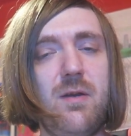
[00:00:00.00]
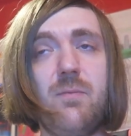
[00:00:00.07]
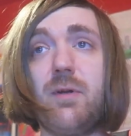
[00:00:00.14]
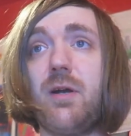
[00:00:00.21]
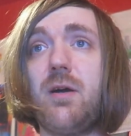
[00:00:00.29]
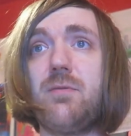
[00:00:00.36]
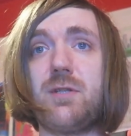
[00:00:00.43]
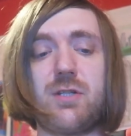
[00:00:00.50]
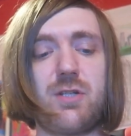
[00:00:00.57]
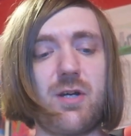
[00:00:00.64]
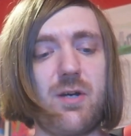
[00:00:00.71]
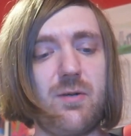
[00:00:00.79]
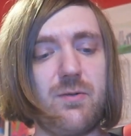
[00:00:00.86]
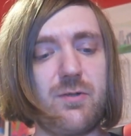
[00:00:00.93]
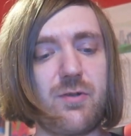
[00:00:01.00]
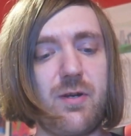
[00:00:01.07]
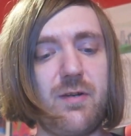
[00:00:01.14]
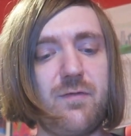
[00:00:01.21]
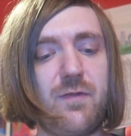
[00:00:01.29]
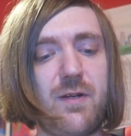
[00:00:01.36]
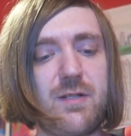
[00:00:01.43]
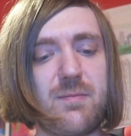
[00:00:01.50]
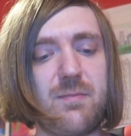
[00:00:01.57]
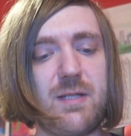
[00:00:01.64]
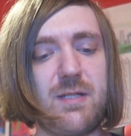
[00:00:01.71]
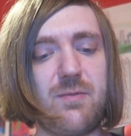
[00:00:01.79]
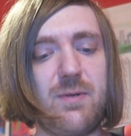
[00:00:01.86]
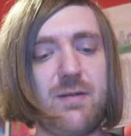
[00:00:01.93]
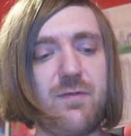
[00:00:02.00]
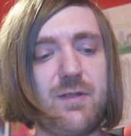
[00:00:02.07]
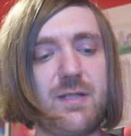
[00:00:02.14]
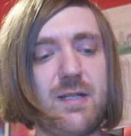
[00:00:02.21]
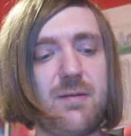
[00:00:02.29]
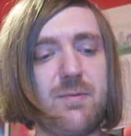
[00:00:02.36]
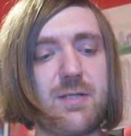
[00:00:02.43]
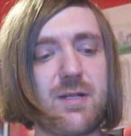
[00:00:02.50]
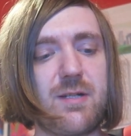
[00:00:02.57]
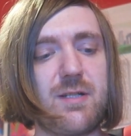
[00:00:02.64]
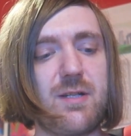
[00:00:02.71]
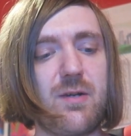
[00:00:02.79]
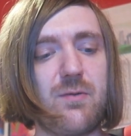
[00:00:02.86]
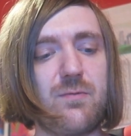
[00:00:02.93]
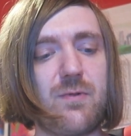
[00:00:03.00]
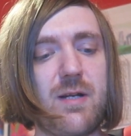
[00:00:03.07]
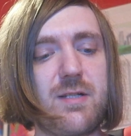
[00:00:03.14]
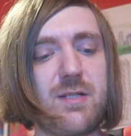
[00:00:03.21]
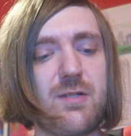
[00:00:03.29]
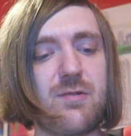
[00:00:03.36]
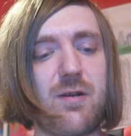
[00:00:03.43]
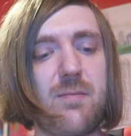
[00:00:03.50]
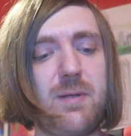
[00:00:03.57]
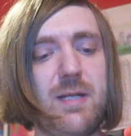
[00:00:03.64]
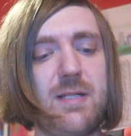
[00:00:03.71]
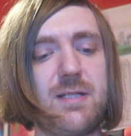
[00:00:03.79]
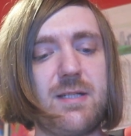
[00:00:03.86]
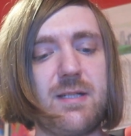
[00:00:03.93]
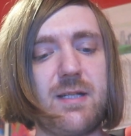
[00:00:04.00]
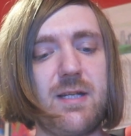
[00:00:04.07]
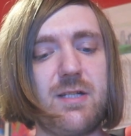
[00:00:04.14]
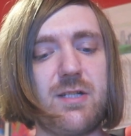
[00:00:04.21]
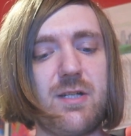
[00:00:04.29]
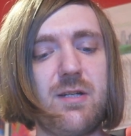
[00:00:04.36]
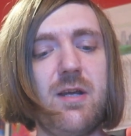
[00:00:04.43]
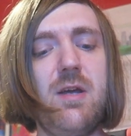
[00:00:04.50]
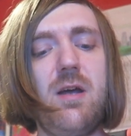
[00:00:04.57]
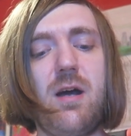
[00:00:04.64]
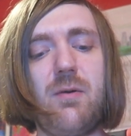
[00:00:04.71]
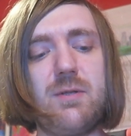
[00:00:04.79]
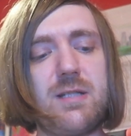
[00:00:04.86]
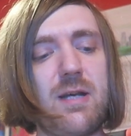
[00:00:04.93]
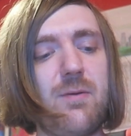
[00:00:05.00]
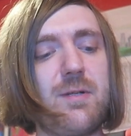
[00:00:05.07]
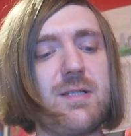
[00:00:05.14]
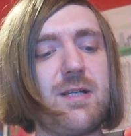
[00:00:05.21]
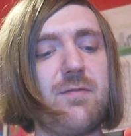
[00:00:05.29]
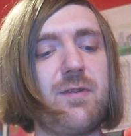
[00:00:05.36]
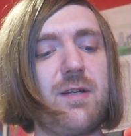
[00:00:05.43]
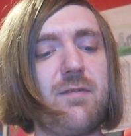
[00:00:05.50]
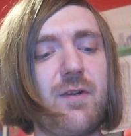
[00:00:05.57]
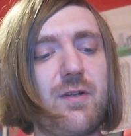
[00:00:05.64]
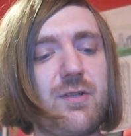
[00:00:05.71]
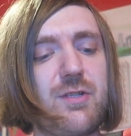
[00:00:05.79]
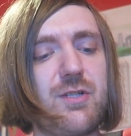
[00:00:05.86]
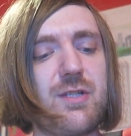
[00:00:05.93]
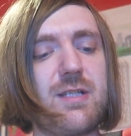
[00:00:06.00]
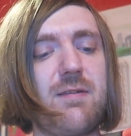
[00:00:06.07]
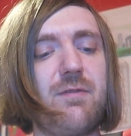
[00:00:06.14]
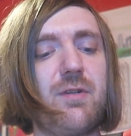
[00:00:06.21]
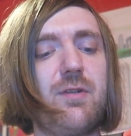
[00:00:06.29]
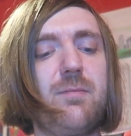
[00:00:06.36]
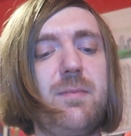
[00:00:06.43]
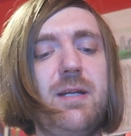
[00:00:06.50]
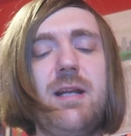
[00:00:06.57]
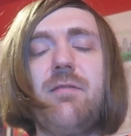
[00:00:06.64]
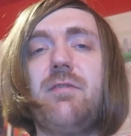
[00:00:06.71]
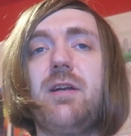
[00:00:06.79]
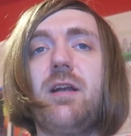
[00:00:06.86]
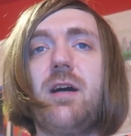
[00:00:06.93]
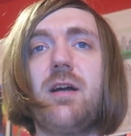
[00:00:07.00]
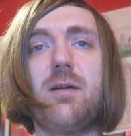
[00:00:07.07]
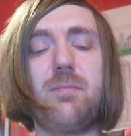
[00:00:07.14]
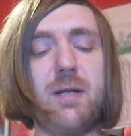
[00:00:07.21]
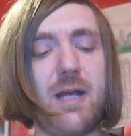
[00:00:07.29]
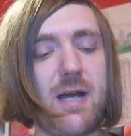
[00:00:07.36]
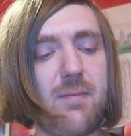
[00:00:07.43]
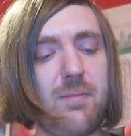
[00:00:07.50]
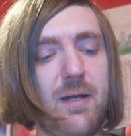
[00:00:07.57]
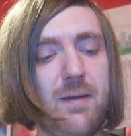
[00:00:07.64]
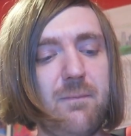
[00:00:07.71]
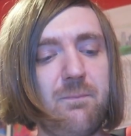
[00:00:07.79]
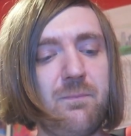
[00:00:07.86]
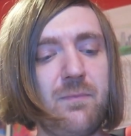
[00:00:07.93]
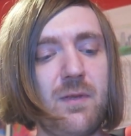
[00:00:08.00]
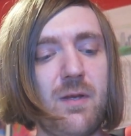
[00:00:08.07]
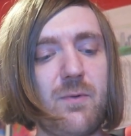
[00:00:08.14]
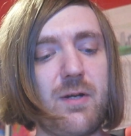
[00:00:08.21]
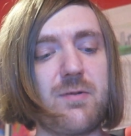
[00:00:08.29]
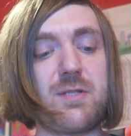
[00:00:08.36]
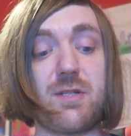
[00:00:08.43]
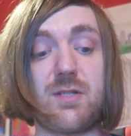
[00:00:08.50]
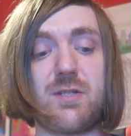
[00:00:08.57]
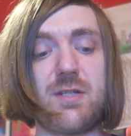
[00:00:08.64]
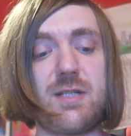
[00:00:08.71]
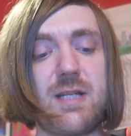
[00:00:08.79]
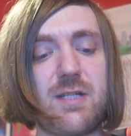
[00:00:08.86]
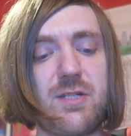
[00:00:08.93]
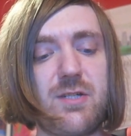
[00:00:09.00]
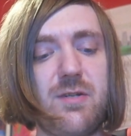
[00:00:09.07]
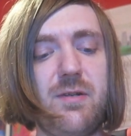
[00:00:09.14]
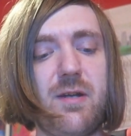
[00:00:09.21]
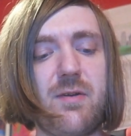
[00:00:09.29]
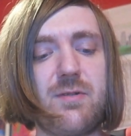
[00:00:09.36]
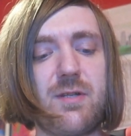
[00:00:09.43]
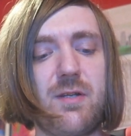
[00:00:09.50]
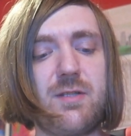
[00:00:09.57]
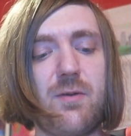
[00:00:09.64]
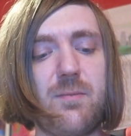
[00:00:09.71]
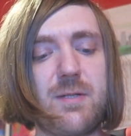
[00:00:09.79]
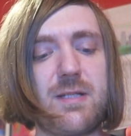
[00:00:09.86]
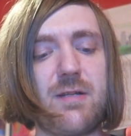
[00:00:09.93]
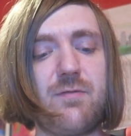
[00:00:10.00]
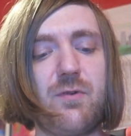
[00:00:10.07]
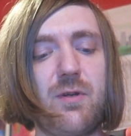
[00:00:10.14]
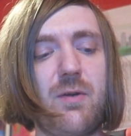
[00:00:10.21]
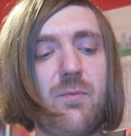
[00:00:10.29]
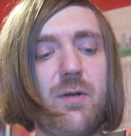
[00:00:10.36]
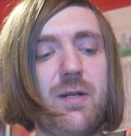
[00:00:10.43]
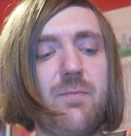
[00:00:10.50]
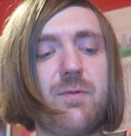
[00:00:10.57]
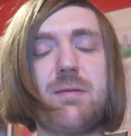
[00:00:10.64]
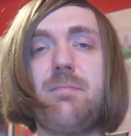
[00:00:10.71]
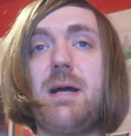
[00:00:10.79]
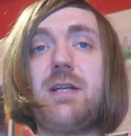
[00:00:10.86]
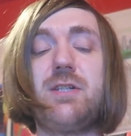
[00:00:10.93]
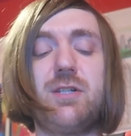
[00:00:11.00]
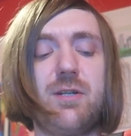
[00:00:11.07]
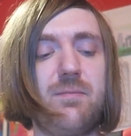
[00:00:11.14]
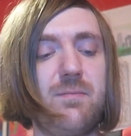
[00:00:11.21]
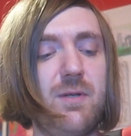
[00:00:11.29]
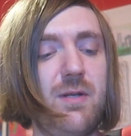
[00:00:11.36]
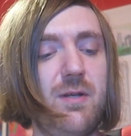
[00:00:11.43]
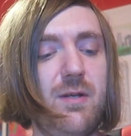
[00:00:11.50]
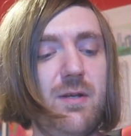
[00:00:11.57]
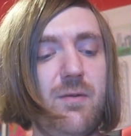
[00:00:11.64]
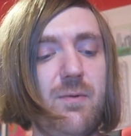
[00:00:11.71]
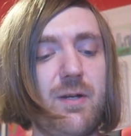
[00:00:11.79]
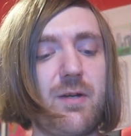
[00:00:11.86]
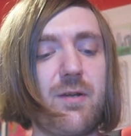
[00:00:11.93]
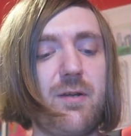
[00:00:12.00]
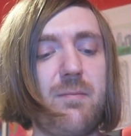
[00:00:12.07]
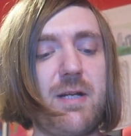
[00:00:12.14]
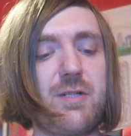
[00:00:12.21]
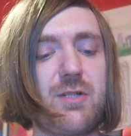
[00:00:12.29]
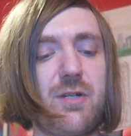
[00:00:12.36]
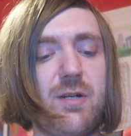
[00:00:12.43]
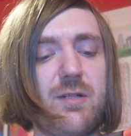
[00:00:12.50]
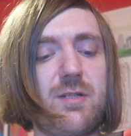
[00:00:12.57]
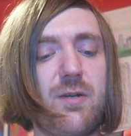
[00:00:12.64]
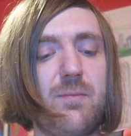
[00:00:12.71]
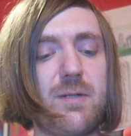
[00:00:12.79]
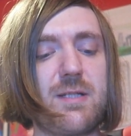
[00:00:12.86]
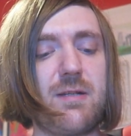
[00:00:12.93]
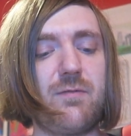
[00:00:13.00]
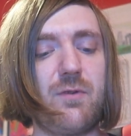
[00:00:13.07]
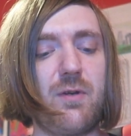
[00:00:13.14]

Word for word: When I was a child, trying to find something to eat for dinner besides the old rice and dry beans in the kitchen, I would tell myself that if I could just have a good meal every night, I'd be happy. When I was at Sunset Studios, I told myself all I wanted was a mansion. When I got the mansion, I told myself